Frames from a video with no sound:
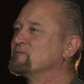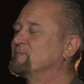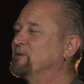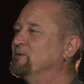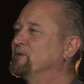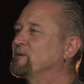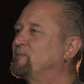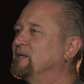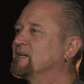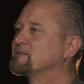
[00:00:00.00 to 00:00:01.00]
that was the beauty of the
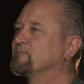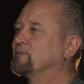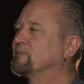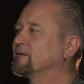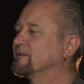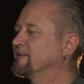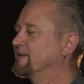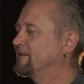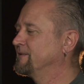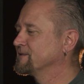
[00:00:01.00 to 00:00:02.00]
place, but
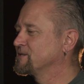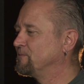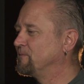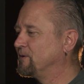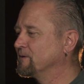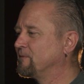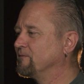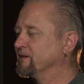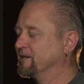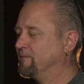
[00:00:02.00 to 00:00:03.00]
I think top and bottom
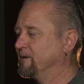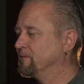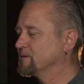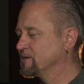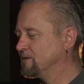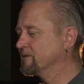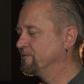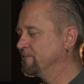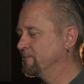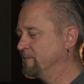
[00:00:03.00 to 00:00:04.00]
of it, I mean, when talking
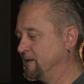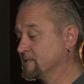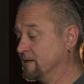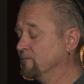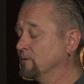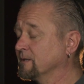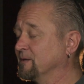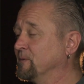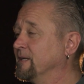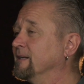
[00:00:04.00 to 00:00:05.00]
to my mates that have worked
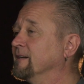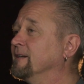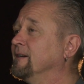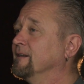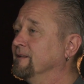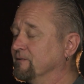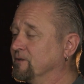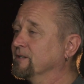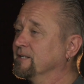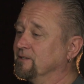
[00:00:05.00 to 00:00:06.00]
away and they've
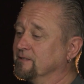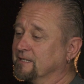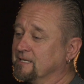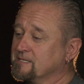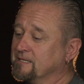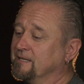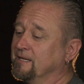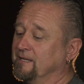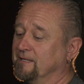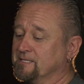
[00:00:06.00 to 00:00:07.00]
gone to Doncaster
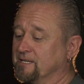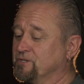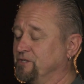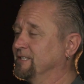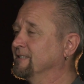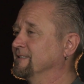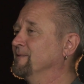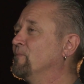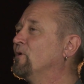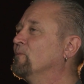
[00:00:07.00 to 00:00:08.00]
and said Shildon
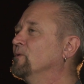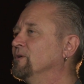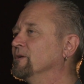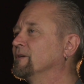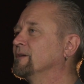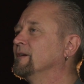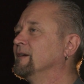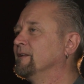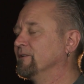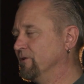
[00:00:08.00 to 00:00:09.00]
did more work
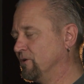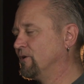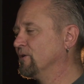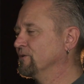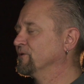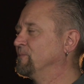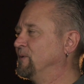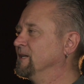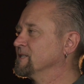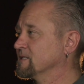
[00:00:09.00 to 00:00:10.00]
than all the other
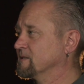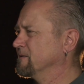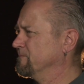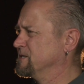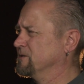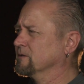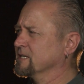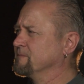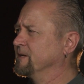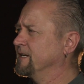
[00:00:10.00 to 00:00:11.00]
places. Was it
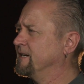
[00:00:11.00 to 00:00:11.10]
Doncaster made the